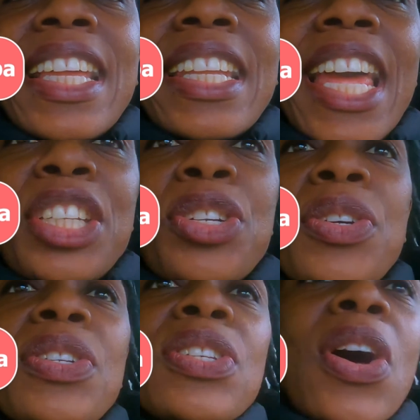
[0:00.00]
the
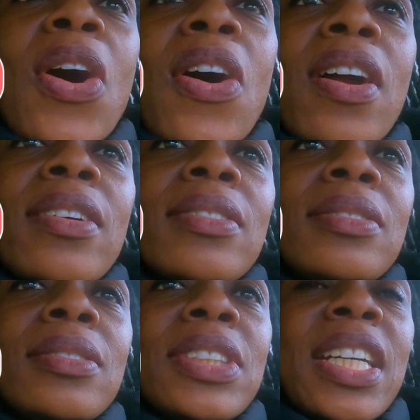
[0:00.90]
letters are,
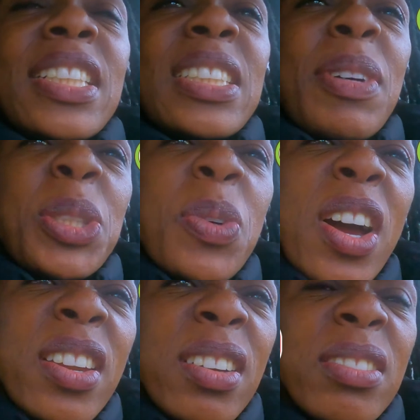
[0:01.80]
oh my God, so much
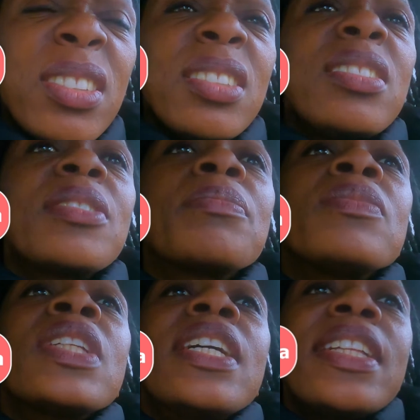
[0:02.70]
water. Woo.
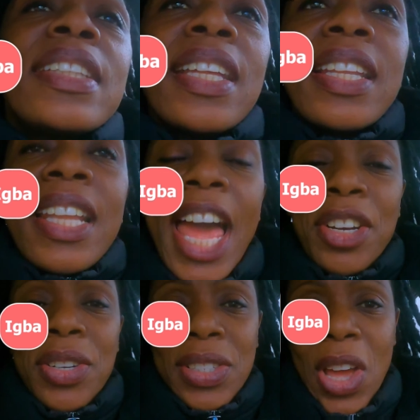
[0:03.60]
The
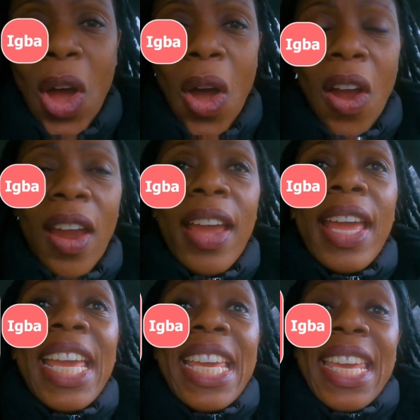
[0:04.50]
letters are
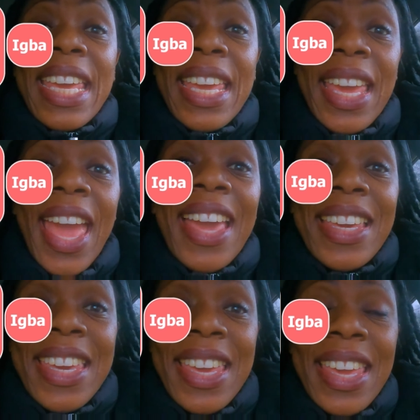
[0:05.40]
I,
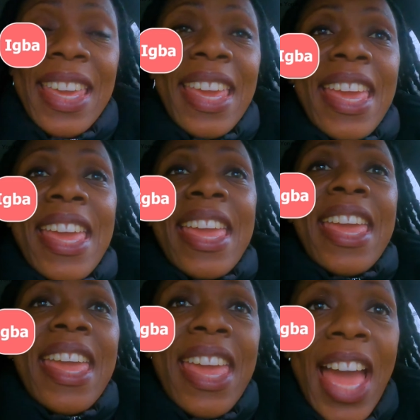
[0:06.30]
G,
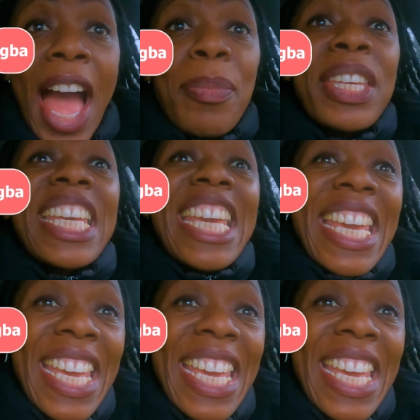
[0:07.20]
I, B,